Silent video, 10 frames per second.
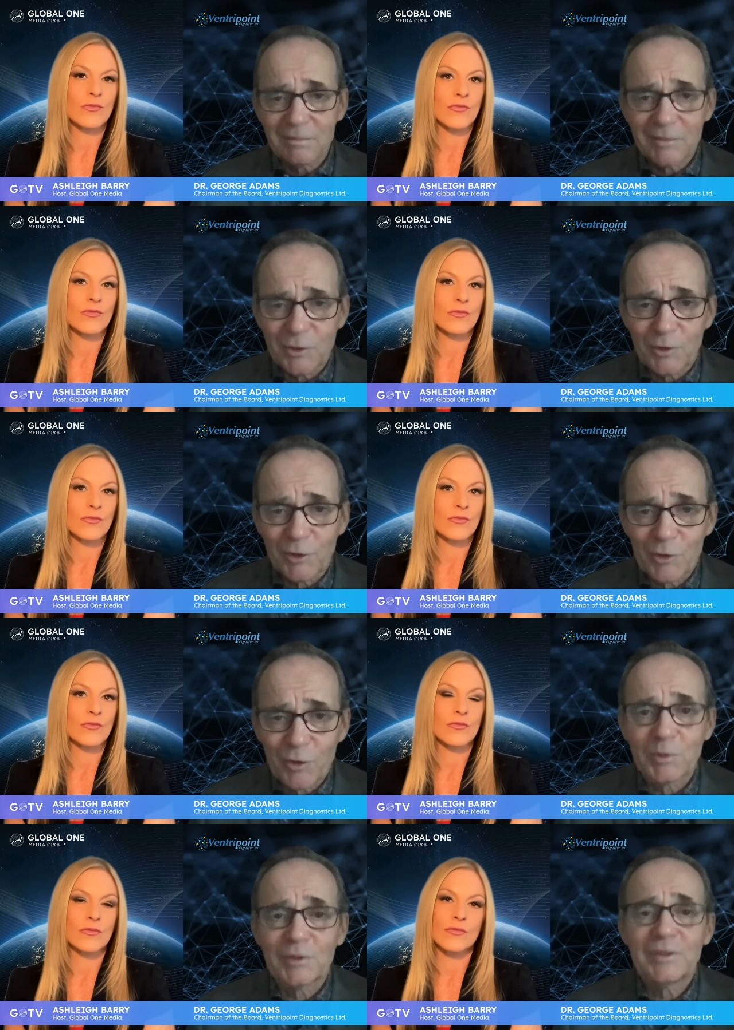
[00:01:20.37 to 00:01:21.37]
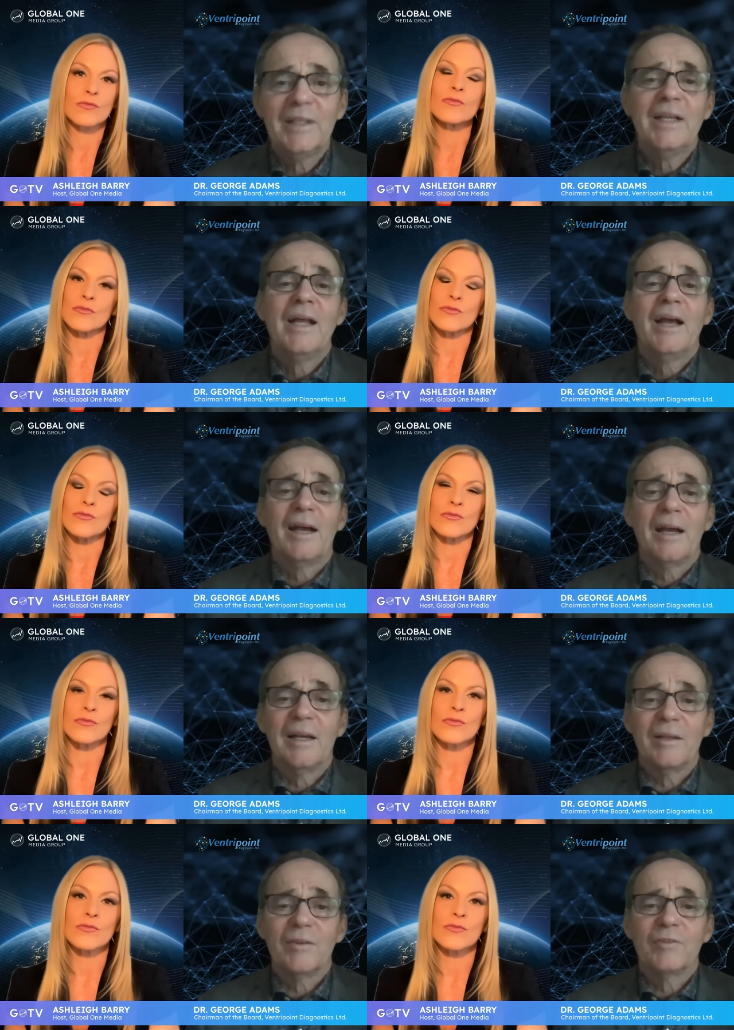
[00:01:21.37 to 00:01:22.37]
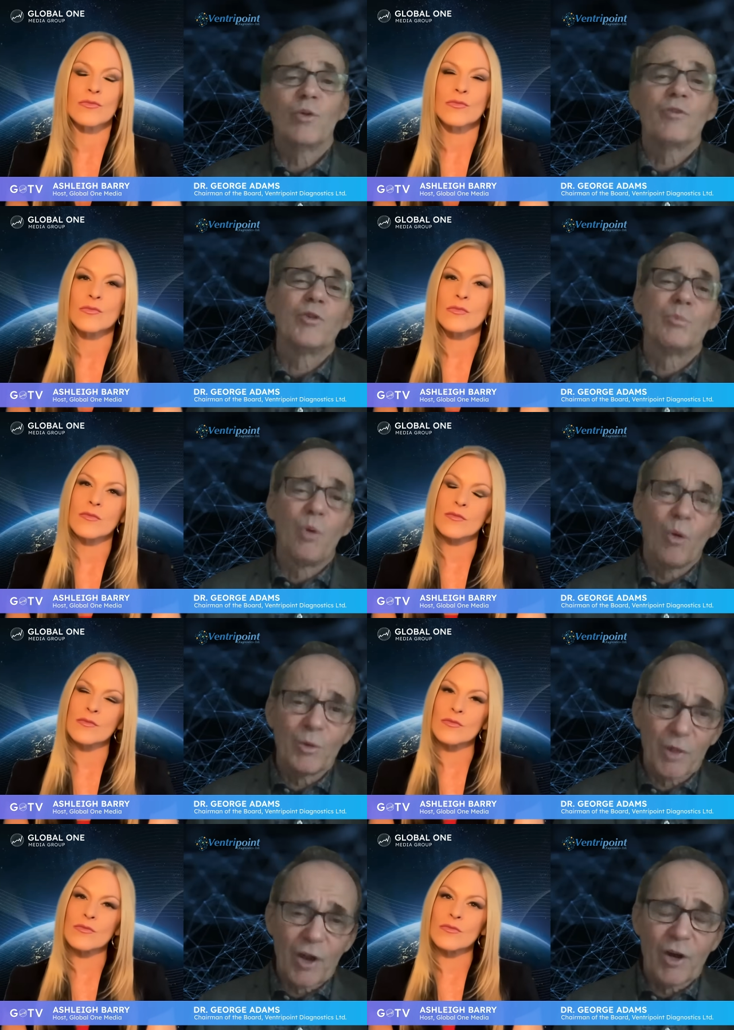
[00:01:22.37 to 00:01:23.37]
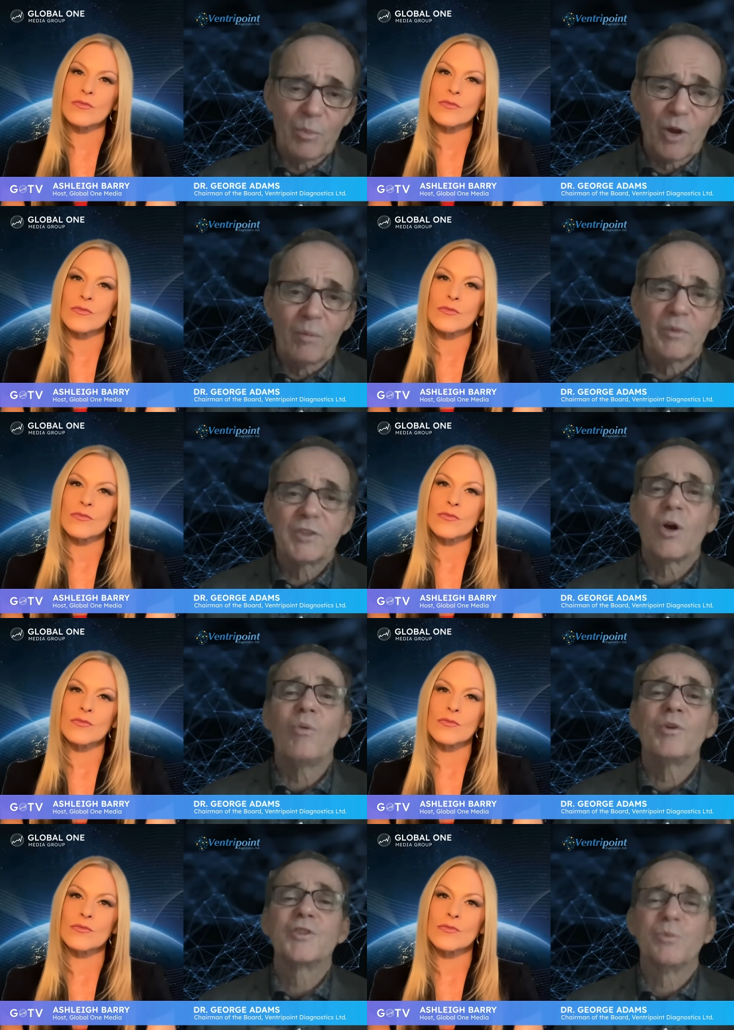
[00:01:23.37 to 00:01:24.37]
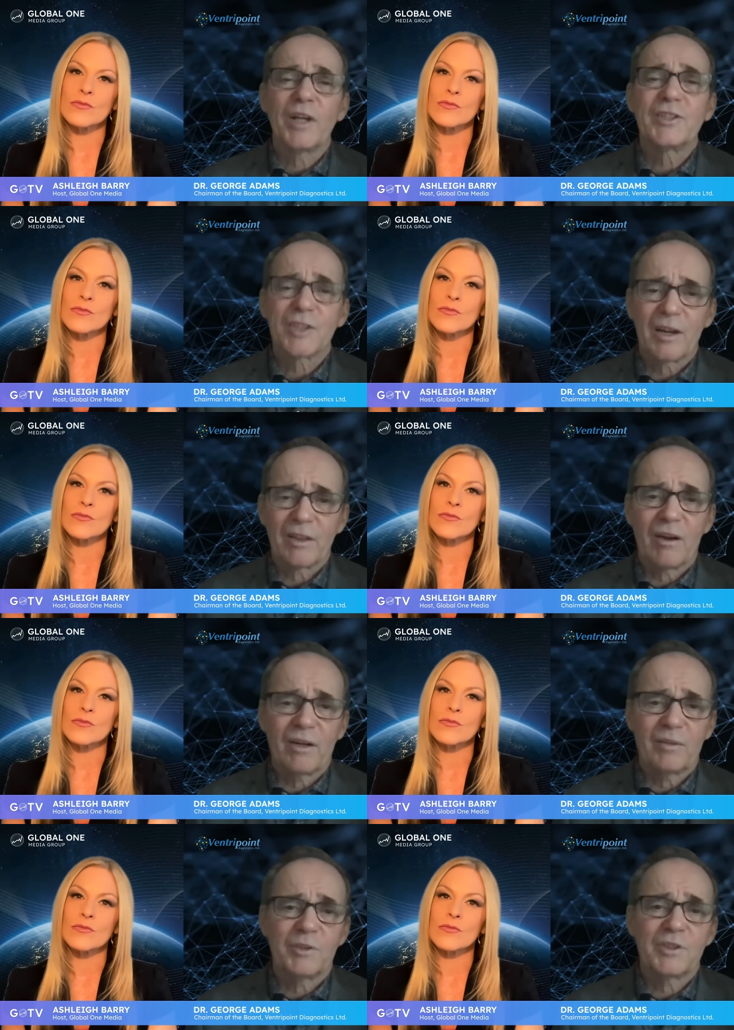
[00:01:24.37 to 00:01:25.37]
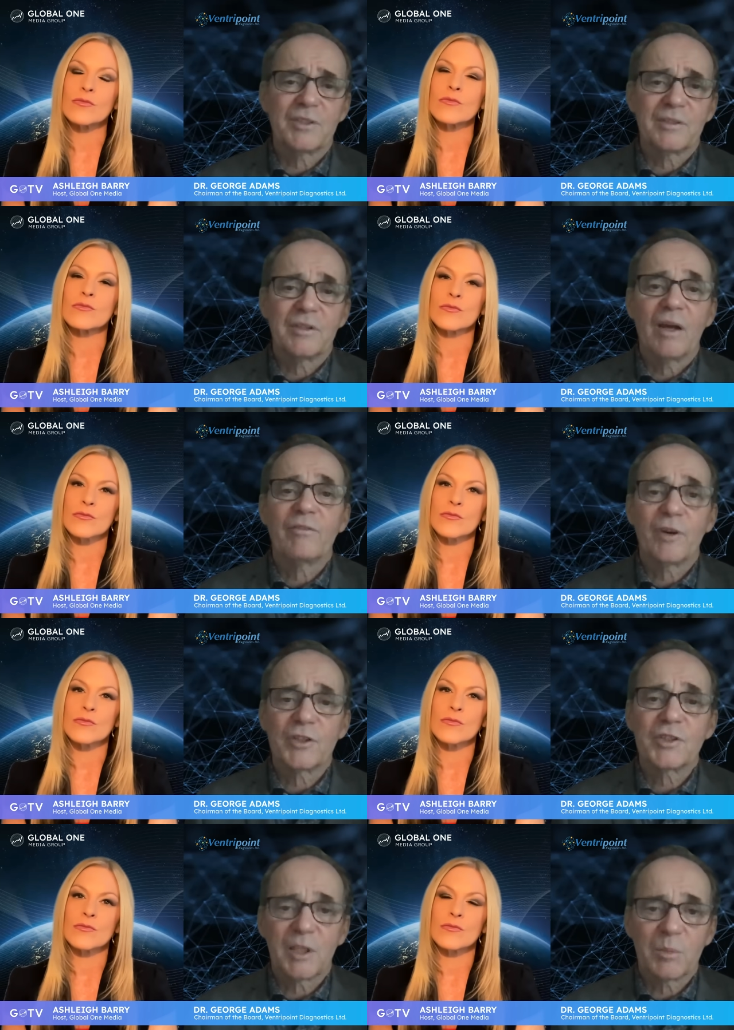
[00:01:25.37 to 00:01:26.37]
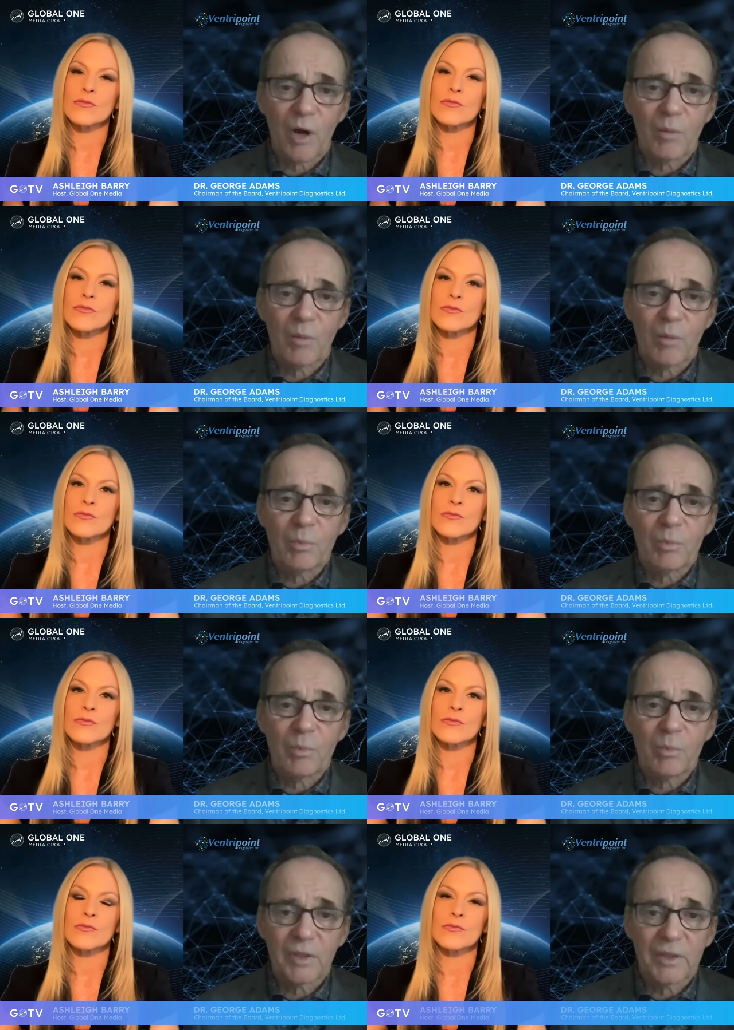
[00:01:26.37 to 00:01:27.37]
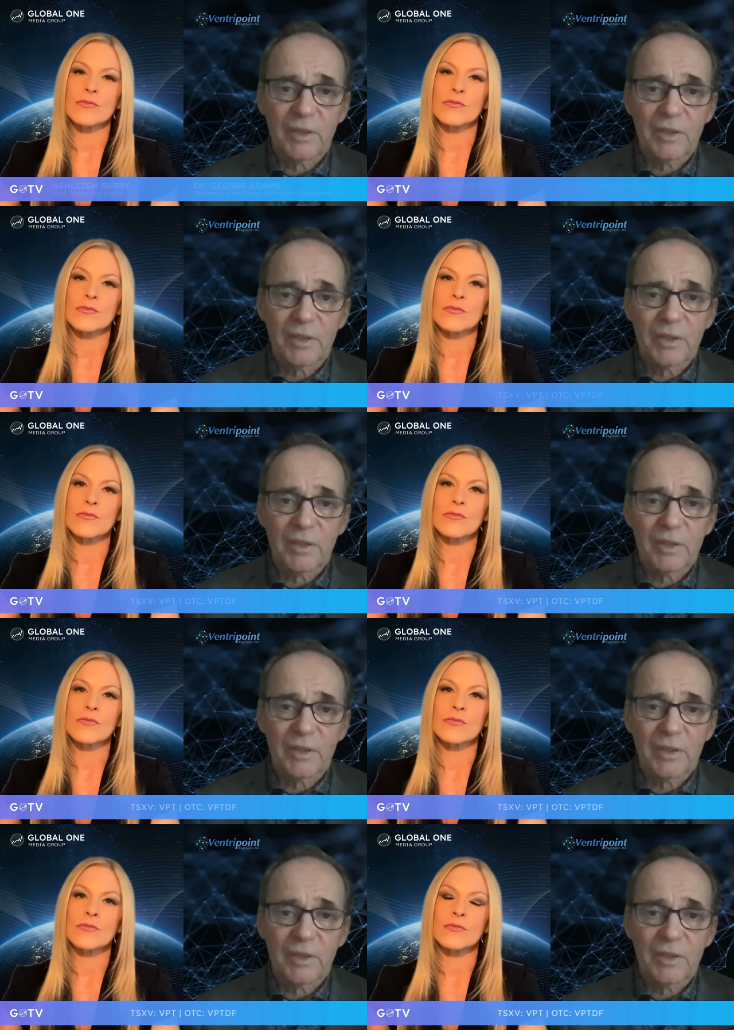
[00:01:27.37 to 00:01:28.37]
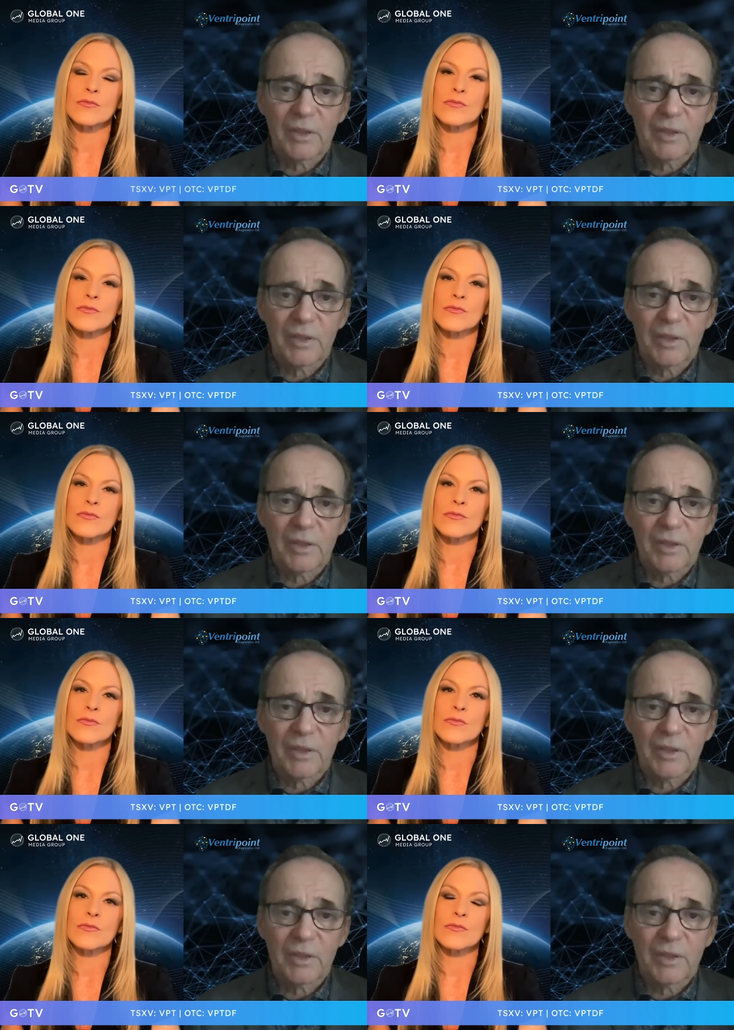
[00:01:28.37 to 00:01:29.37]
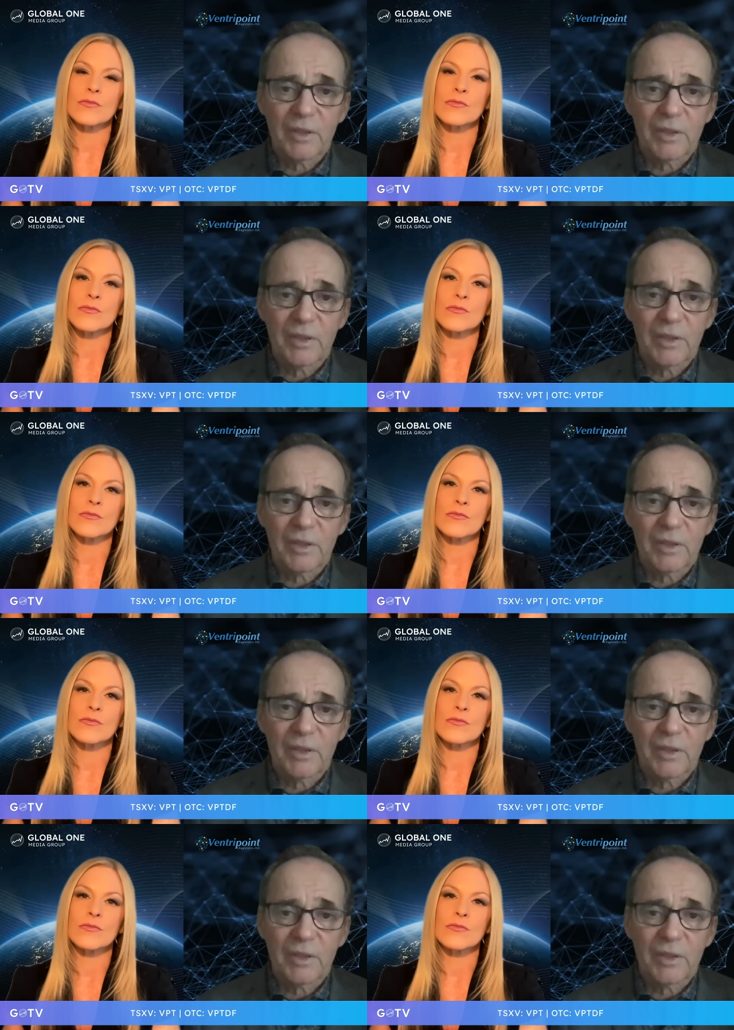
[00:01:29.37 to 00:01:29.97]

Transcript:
Speaker 1: you're in trouble. Mm-hmm. Uh, so, if you're born with a heart problem, it's always the right side of the heart which is not functioning properly. If you have left heart, you don't